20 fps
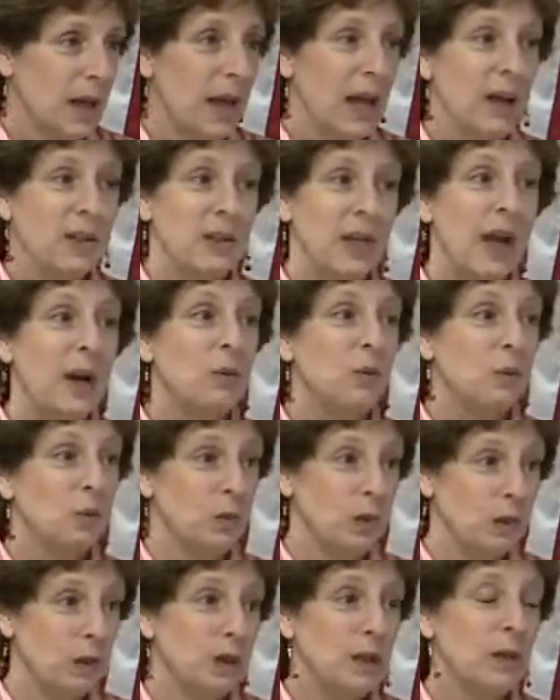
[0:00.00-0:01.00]
And that
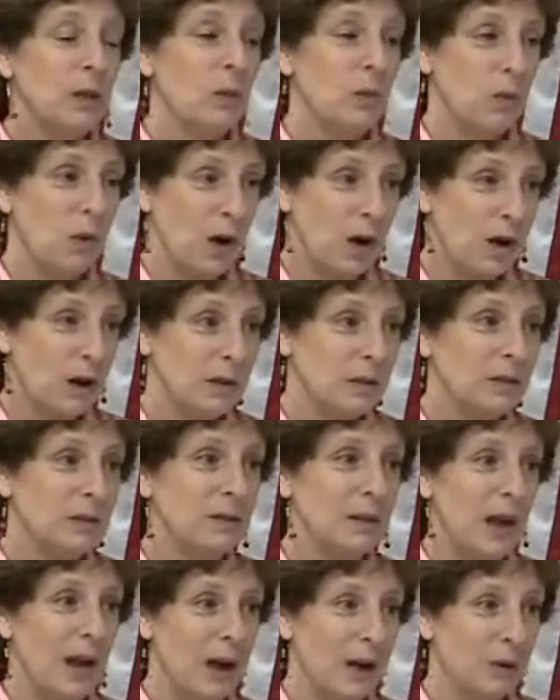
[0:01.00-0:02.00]
really was
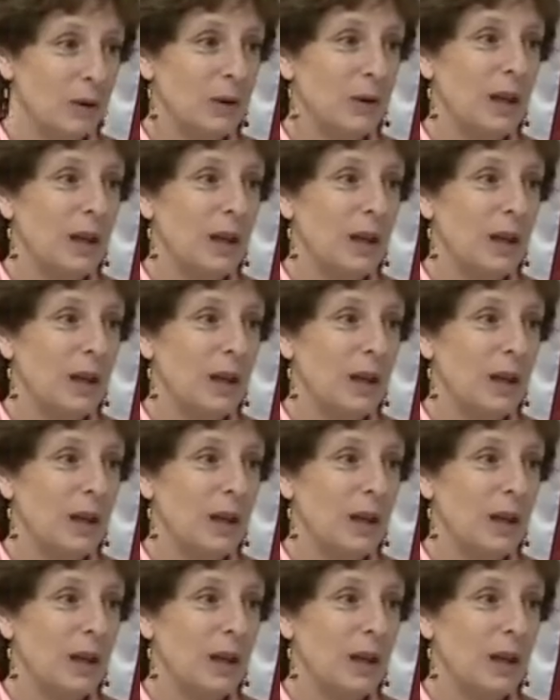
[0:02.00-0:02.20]
our